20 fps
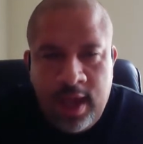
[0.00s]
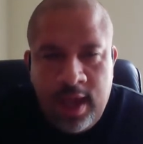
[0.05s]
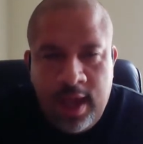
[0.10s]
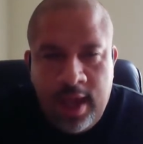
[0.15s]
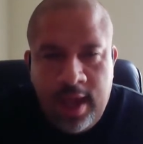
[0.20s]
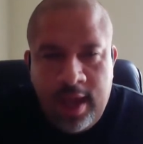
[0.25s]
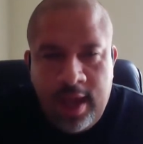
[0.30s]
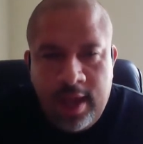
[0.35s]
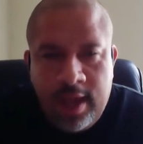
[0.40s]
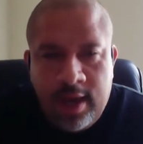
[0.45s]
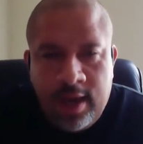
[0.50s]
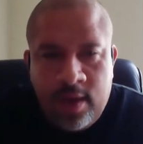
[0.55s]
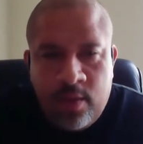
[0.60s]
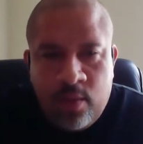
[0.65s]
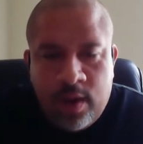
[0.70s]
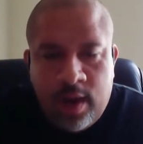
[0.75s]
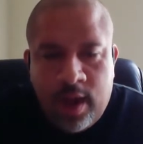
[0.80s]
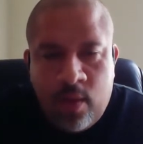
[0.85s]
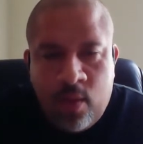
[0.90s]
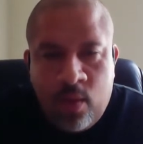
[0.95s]
And
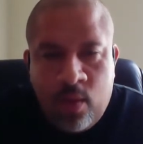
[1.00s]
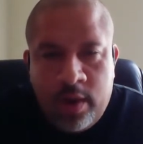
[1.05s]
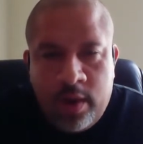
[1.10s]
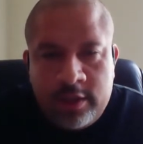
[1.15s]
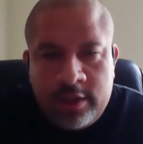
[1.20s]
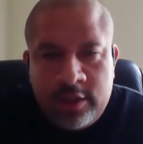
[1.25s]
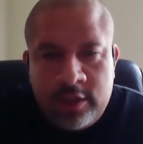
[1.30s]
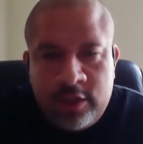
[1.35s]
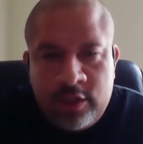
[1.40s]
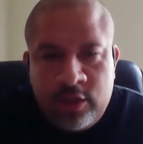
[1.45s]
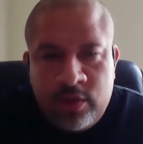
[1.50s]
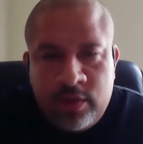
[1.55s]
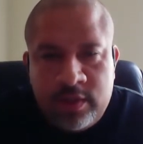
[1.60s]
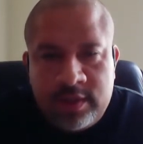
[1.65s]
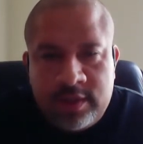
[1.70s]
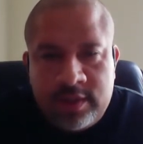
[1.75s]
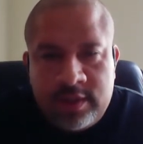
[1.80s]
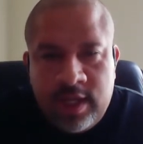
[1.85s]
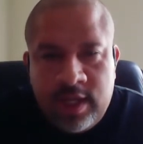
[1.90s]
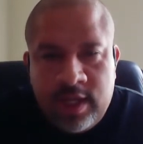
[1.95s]
what I wanted to do
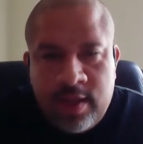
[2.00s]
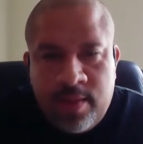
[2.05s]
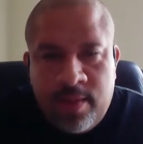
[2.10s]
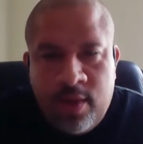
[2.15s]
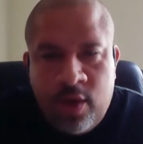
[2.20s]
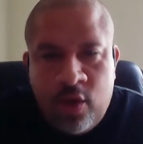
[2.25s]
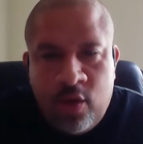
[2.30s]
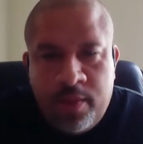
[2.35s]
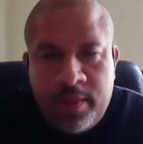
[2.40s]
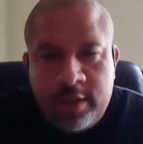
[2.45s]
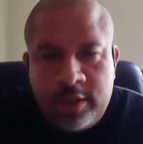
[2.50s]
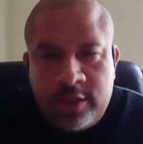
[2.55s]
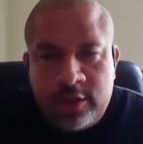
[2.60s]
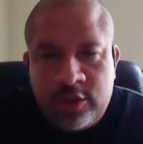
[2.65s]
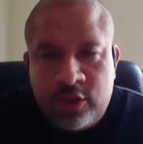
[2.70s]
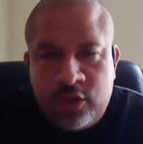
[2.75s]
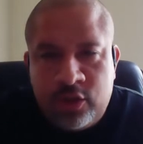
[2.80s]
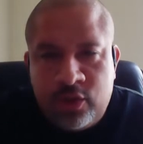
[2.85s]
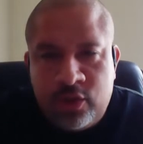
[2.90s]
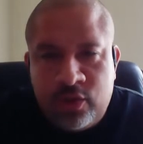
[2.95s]
is take a moment
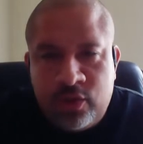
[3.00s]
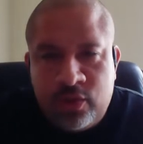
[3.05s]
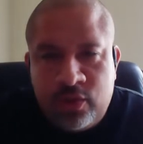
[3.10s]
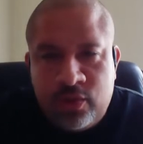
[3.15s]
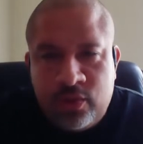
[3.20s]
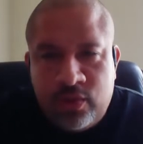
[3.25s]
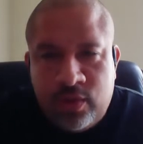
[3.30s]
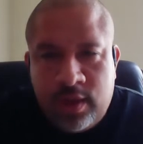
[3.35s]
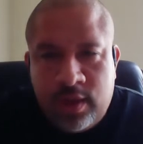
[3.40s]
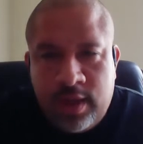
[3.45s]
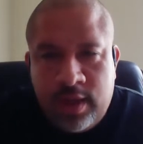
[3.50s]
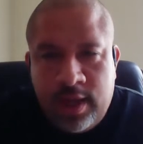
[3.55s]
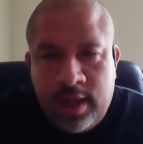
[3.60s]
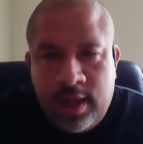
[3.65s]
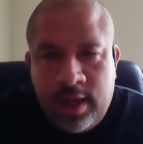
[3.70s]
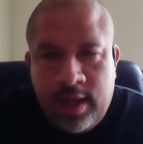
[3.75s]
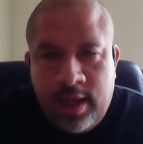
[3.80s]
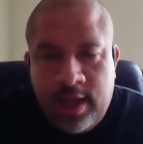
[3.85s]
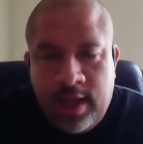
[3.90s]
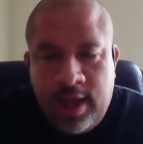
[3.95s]
to
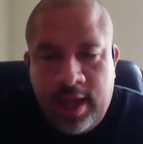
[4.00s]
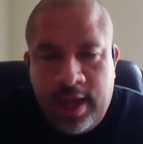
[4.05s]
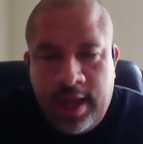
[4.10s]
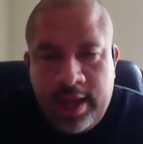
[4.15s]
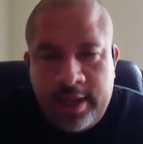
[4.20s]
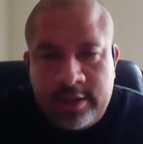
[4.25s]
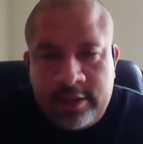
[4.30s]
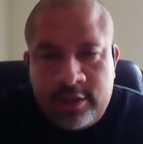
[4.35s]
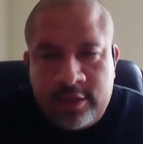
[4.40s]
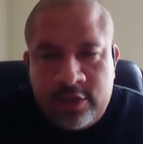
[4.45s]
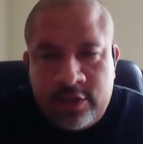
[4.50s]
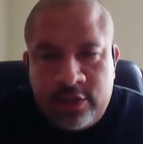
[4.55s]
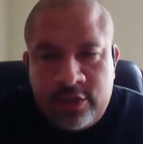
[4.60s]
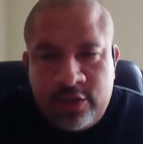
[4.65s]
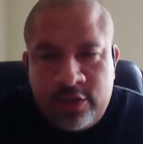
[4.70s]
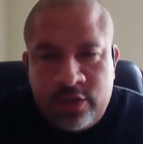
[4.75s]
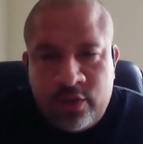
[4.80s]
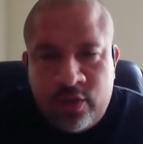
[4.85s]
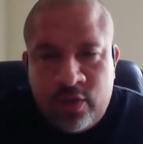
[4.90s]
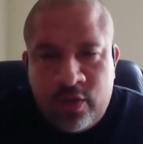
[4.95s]
answer
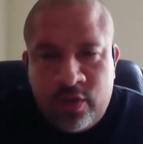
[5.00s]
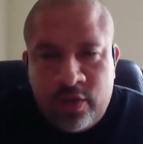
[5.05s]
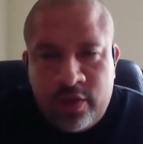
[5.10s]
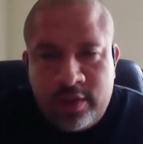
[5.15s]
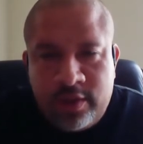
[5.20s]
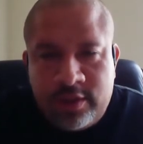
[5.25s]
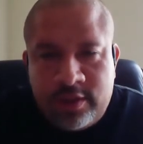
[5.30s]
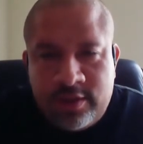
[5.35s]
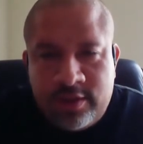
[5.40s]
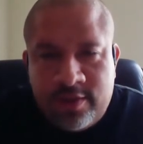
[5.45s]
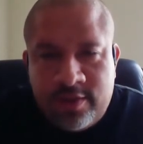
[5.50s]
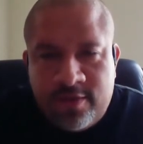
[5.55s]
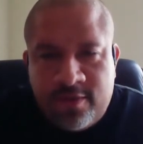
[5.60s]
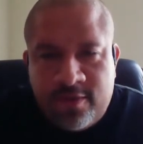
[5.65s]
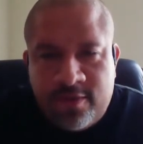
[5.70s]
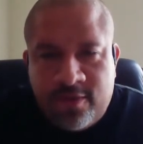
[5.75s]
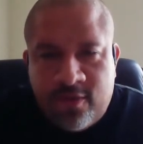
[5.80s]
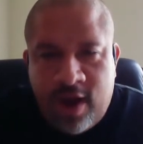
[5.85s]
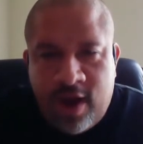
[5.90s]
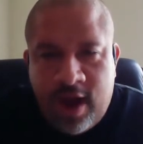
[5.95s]
George
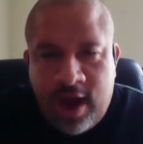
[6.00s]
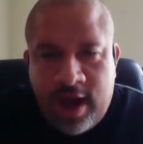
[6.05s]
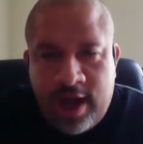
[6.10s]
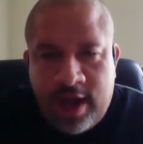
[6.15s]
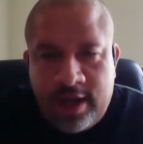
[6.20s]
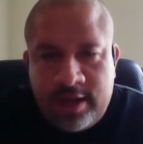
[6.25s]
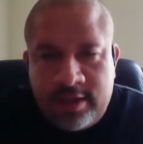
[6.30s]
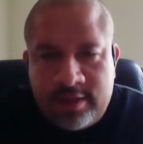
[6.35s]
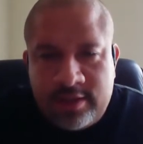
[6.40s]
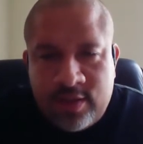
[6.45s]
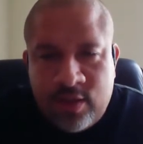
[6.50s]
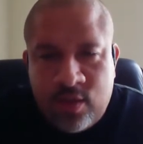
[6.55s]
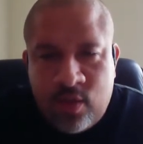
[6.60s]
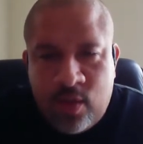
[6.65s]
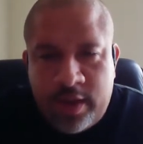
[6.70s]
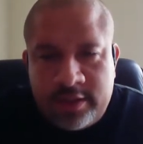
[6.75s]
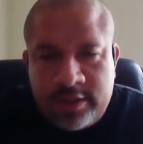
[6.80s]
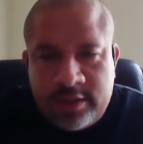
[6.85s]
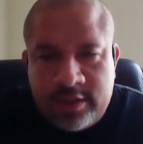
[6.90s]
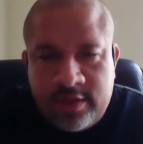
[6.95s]
Fry's
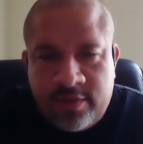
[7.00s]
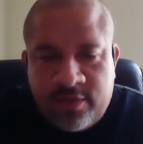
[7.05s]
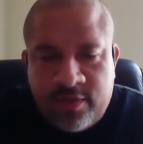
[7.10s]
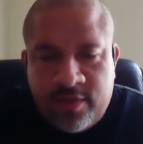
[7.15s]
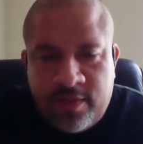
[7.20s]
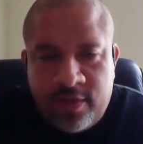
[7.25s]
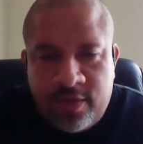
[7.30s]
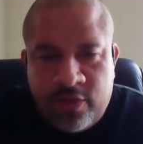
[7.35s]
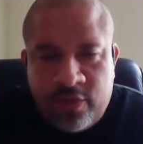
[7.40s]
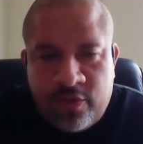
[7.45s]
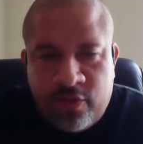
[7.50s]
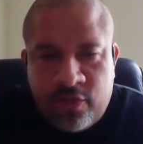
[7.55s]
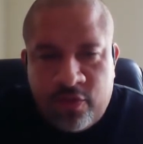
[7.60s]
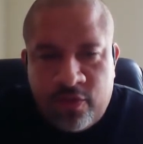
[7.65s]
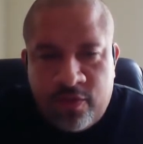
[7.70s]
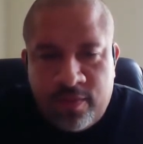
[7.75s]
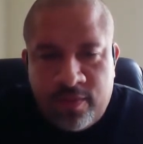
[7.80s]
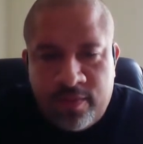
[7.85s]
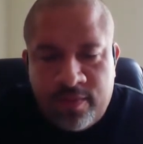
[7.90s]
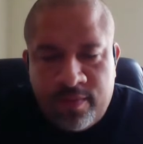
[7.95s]
question from the
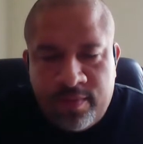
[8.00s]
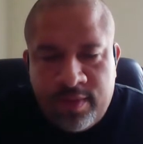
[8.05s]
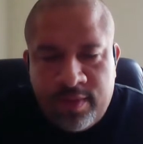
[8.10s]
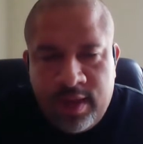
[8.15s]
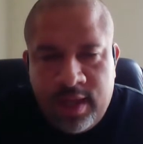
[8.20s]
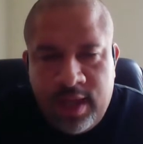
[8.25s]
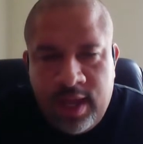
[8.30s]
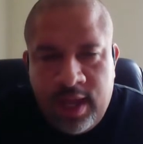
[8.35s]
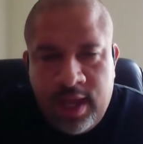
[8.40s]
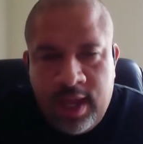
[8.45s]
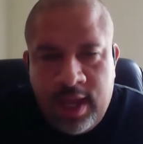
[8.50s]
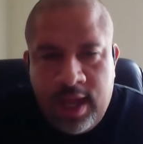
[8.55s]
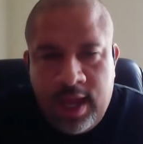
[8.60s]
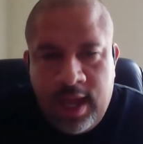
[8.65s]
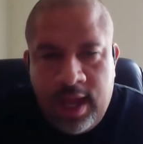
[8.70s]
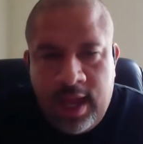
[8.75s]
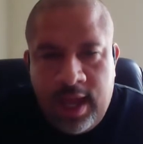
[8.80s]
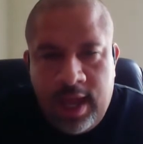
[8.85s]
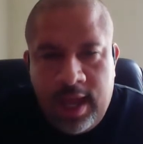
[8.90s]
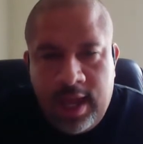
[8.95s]
group.
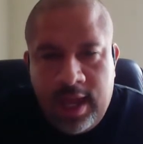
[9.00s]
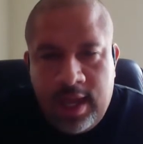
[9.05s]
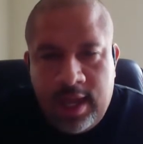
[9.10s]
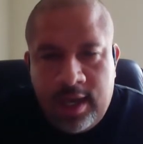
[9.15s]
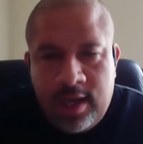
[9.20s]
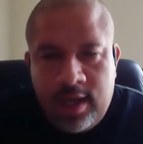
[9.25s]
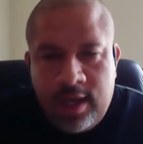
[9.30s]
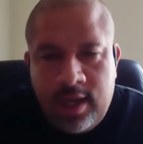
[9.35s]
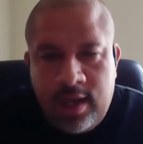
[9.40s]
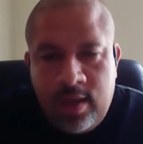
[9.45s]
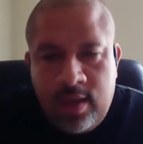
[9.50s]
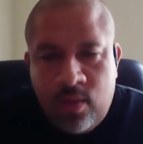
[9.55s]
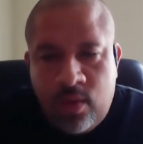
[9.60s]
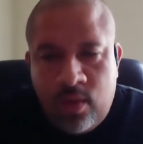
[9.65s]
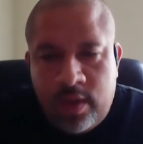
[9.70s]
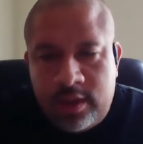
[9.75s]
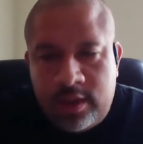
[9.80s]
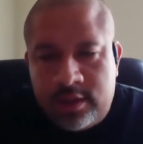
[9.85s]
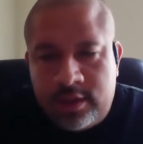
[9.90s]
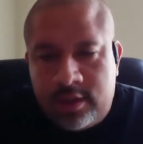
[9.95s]
And he
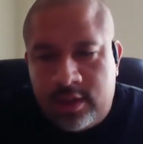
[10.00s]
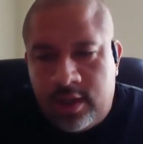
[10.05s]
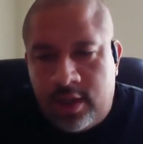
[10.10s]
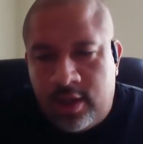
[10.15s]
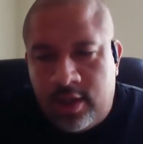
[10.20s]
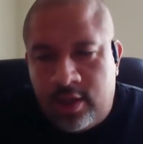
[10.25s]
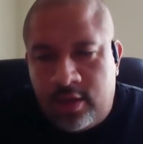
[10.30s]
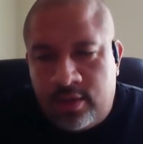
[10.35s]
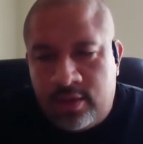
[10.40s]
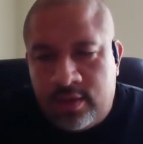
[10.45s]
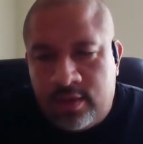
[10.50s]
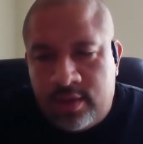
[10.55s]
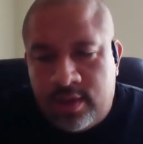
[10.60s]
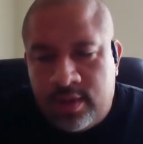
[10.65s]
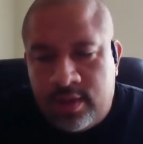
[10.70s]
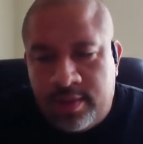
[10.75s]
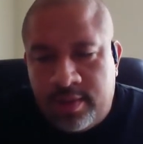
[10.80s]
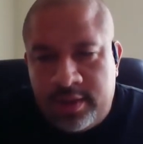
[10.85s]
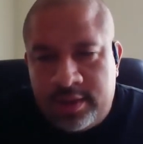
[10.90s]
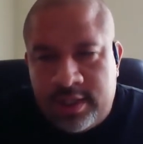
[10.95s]
wanted to know, let
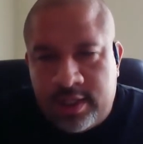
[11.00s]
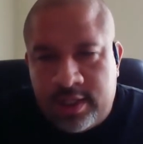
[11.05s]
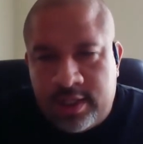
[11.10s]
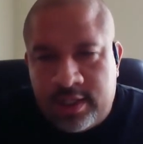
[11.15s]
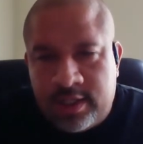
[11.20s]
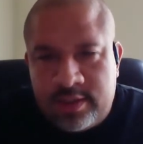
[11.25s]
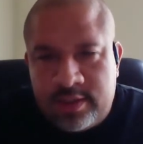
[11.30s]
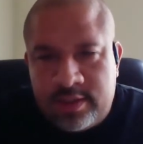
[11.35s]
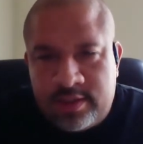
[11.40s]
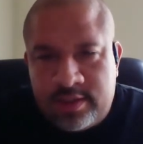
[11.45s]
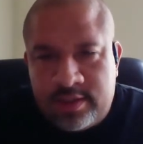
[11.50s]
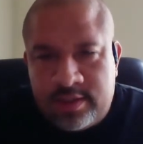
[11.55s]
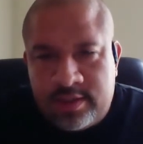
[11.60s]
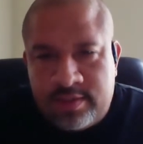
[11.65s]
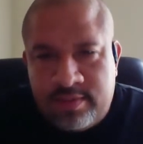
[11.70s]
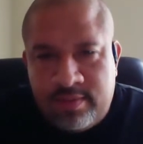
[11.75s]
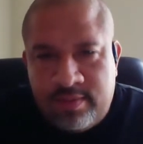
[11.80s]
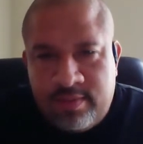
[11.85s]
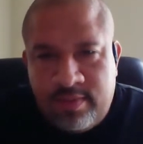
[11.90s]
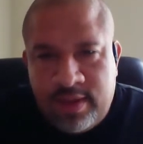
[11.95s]
me check, just
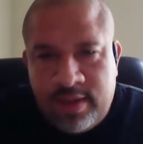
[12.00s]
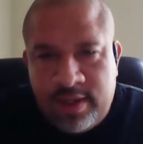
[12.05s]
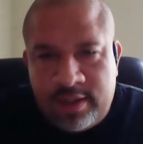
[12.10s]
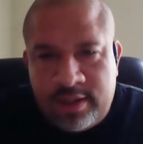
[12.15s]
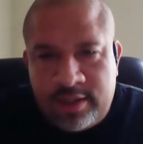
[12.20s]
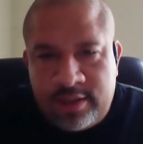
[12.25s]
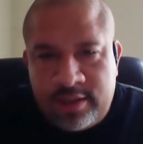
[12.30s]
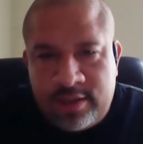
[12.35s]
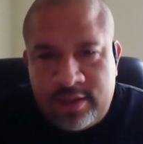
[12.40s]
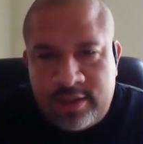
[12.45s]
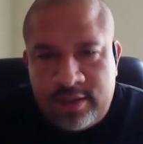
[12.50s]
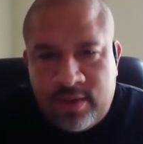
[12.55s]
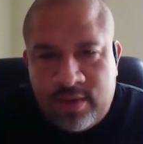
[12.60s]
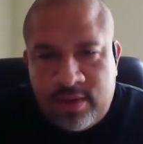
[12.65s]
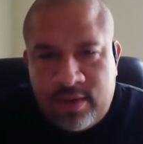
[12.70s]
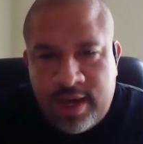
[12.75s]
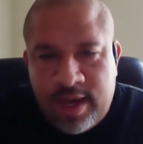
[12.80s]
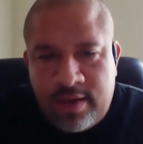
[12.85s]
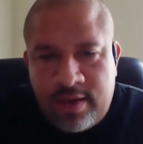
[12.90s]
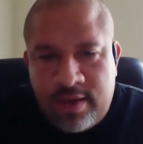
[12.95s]
make sure I got
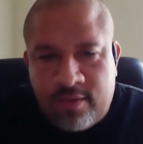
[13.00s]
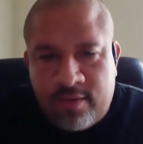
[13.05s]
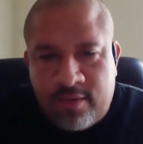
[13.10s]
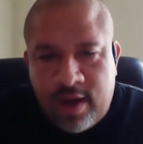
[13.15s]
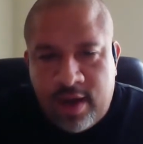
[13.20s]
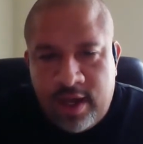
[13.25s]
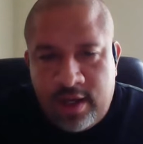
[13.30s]
it right.